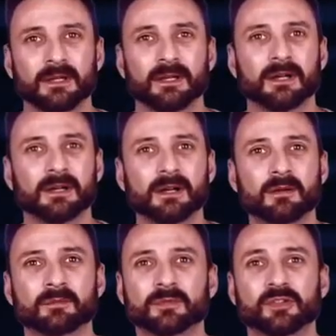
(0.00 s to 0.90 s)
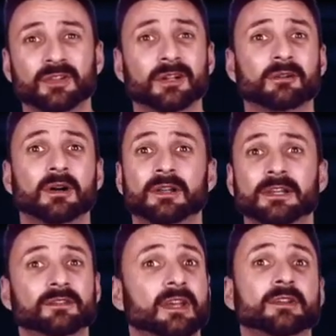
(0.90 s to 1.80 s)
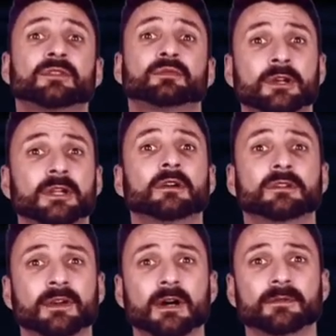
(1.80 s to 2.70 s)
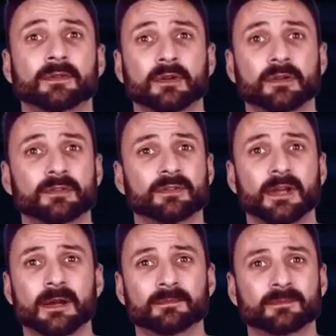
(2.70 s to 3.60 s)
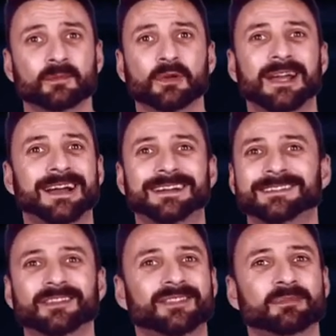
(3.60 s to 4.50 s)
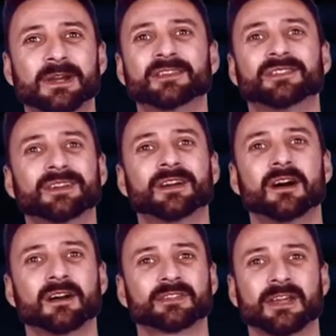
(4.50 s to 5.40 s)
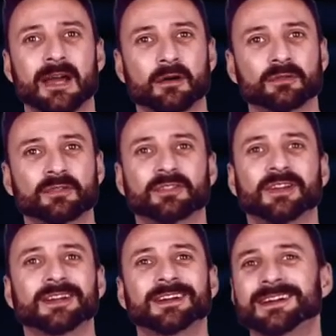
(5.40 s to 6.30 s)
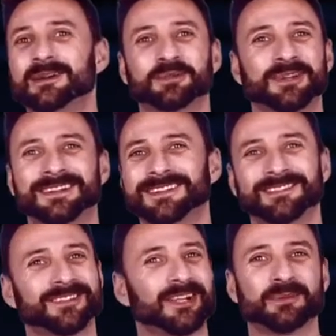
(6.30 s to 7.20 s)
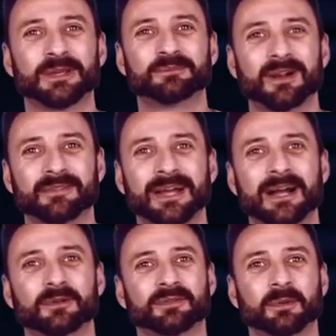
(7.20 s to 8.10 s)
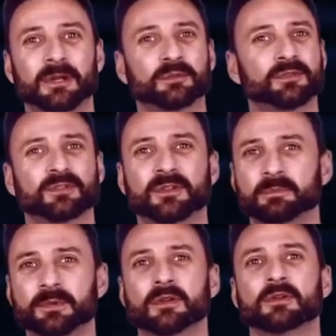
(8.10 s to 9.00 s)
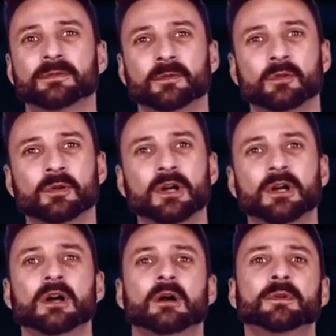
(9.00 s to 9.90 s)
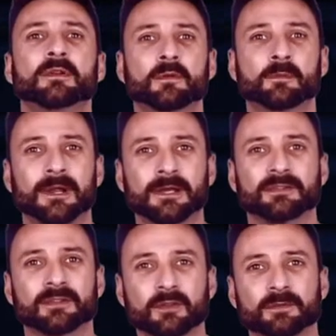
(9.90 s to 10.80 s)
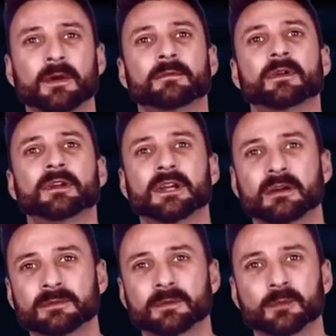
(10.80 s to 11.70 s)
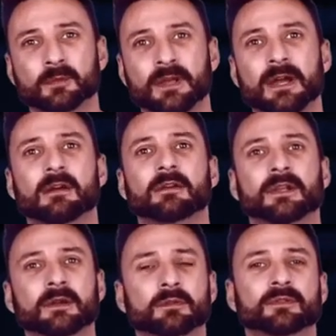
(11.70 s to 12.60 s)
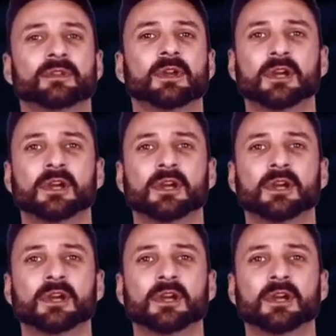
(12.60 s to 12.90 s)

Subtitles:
Do you know what? They just really looked after us. We had this amazing cast house. It was like the Big Brother house, but it was just a beautiful, beautiful place, and you felt very comfortable there. And it was